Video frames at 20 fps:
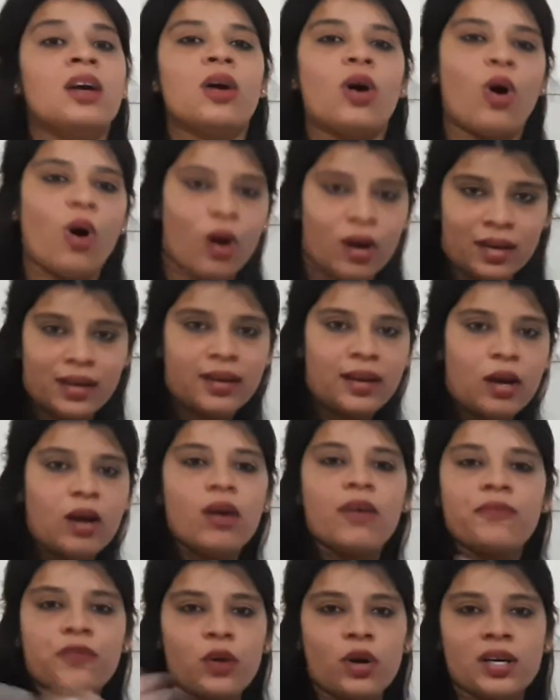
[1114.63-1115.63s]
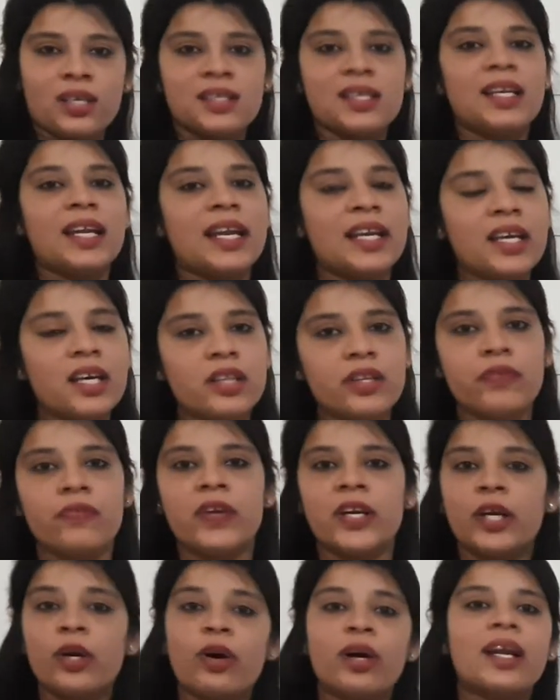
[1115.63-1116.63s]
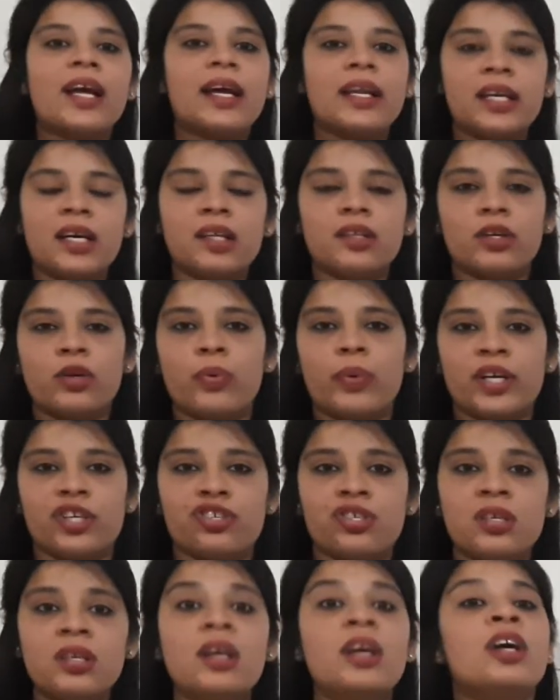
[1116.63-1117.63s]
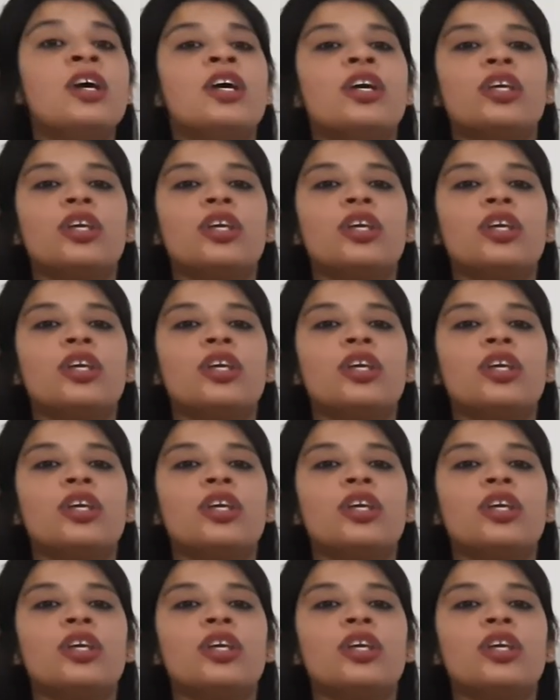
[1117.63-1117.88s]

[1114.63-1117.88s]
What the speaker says: or of course in any other video or any other question,